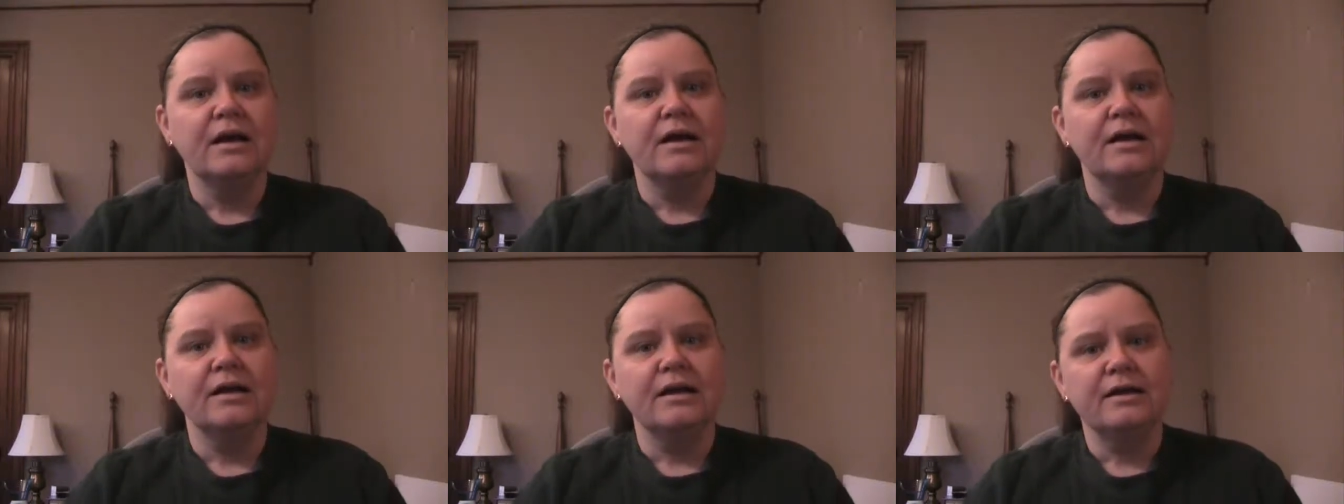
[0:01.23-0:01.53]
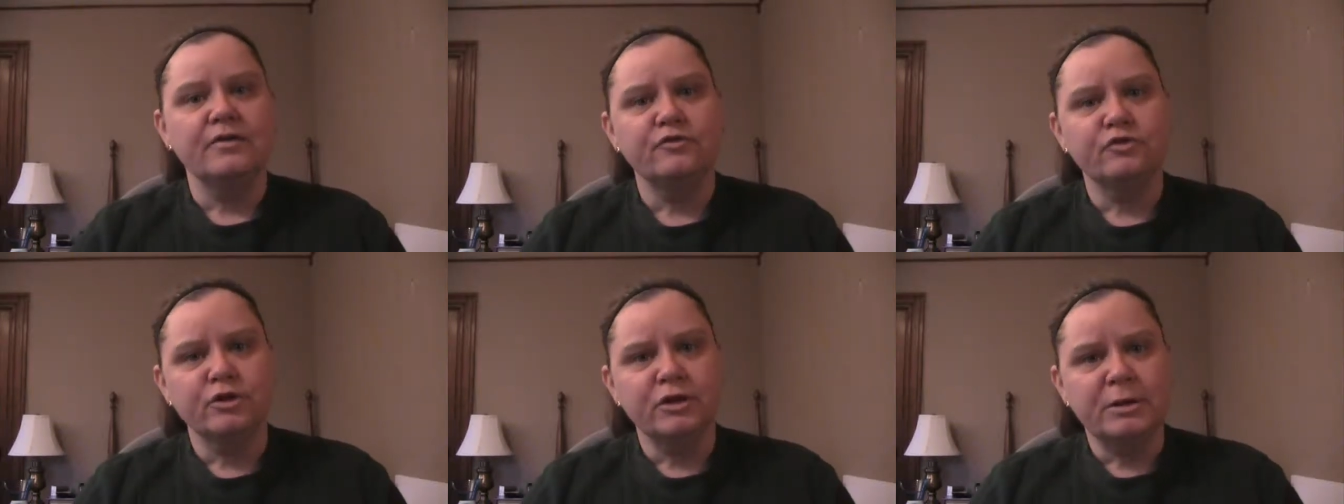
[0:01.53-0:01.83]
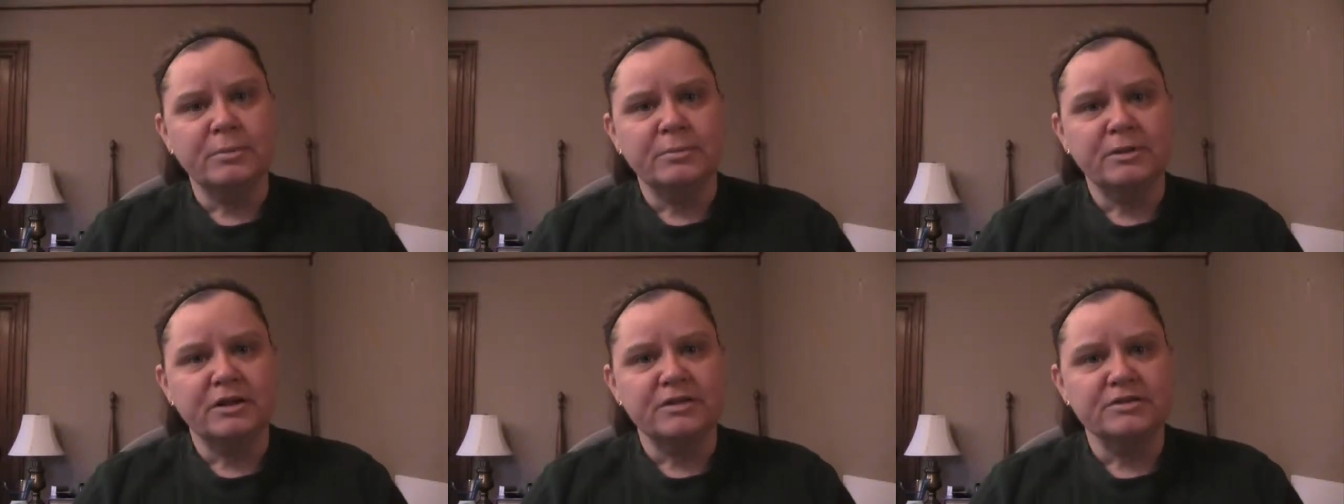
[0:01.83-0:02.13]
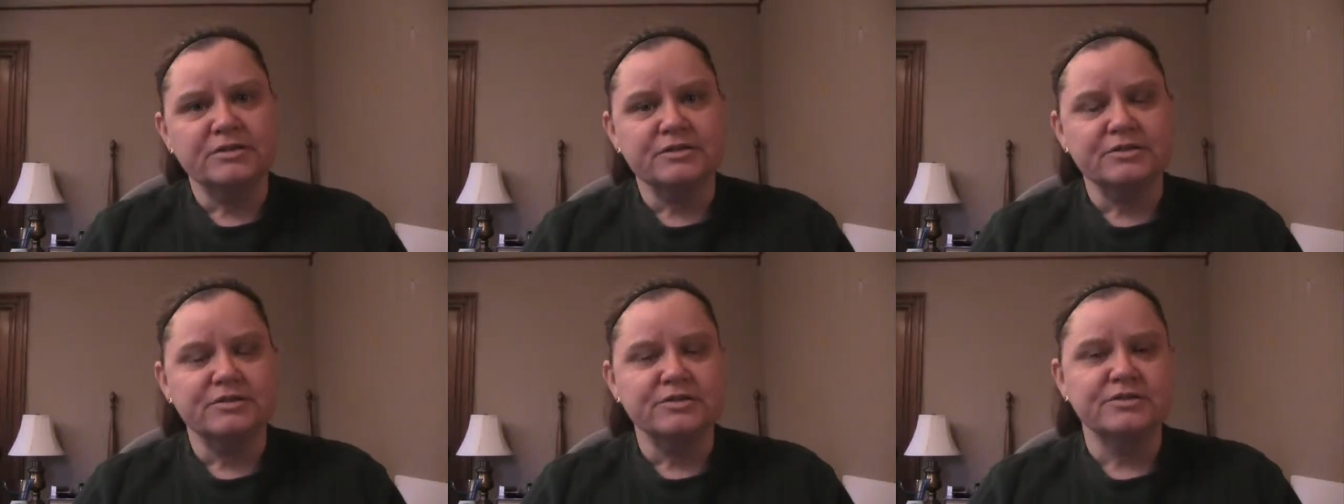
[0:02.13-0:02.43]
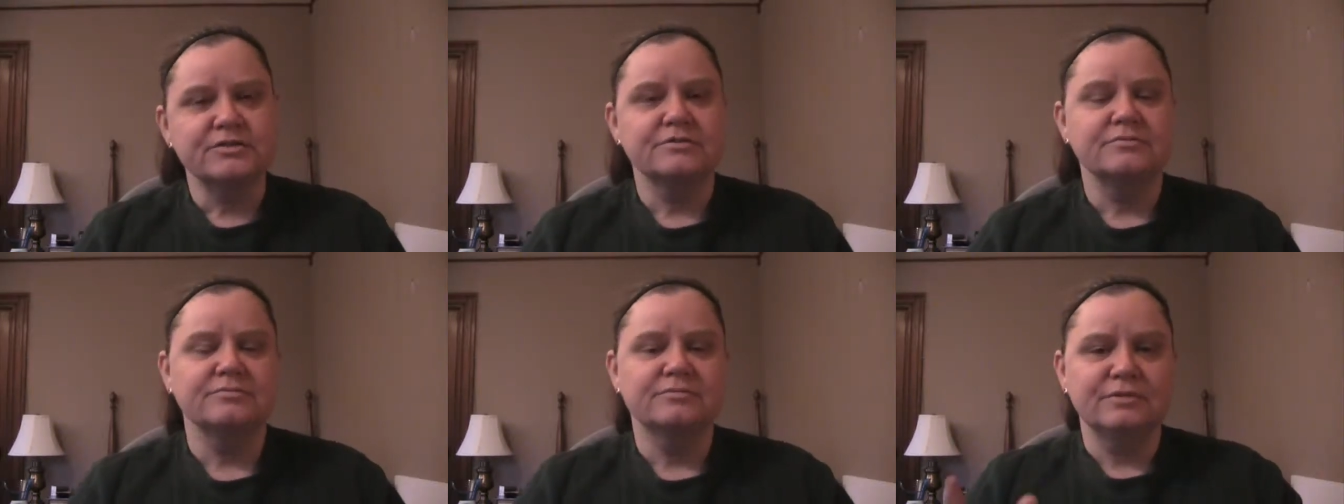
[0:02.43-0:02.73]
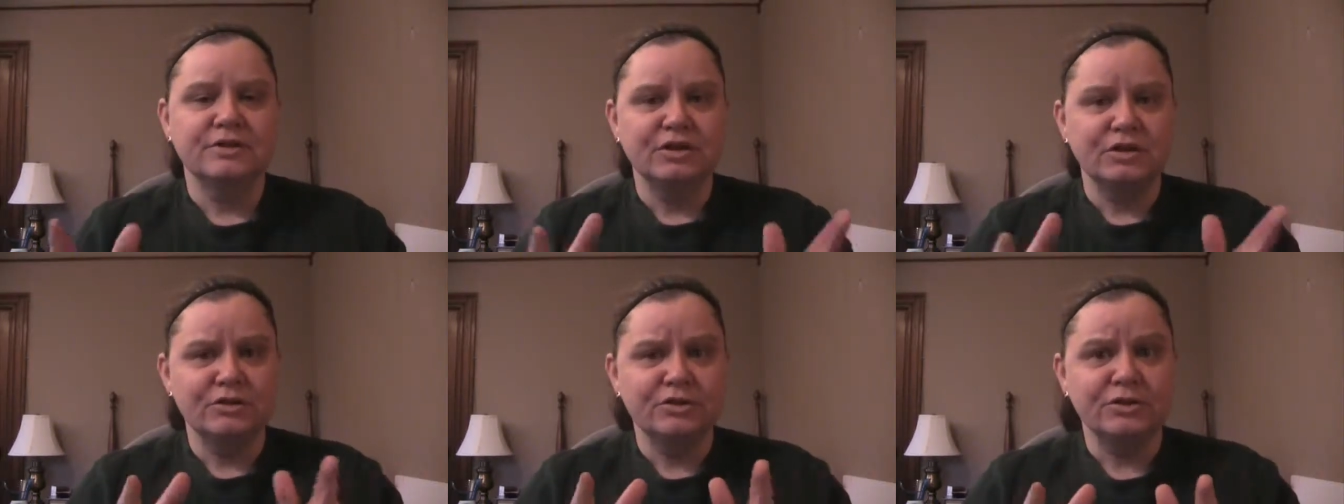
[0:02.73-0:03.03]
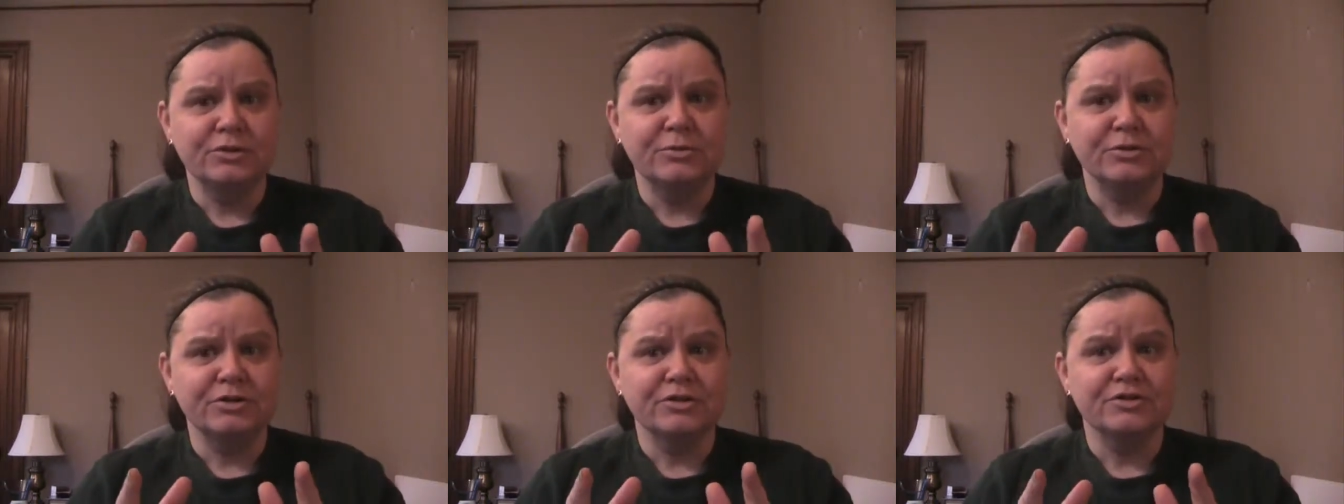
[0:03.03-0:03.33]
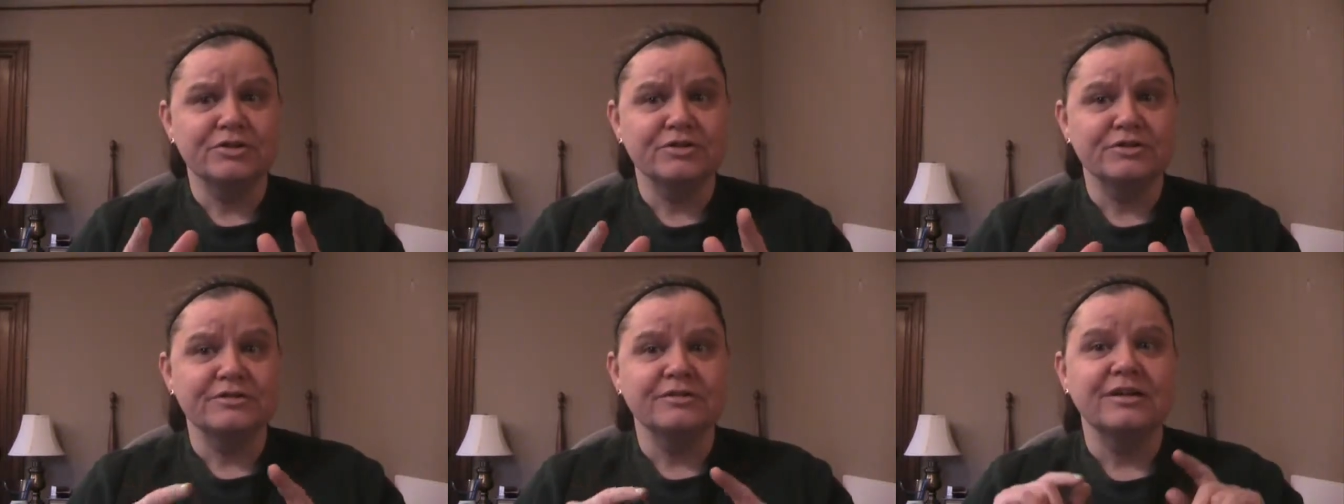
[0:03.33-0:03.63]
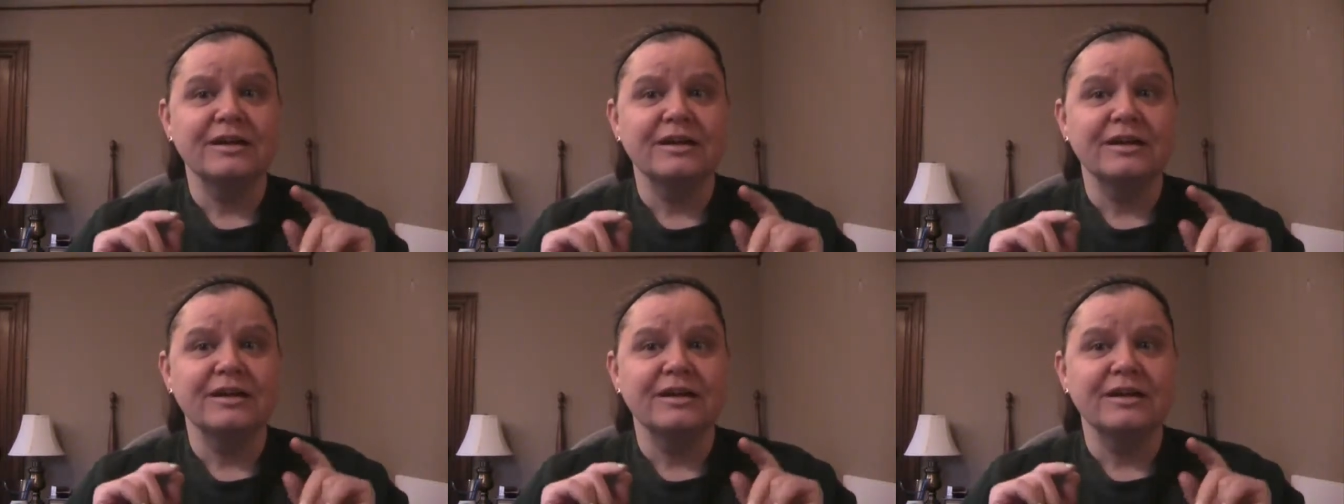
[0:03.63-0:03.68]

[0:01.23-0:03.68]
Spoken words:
Hey 40 plusers, YouTubers,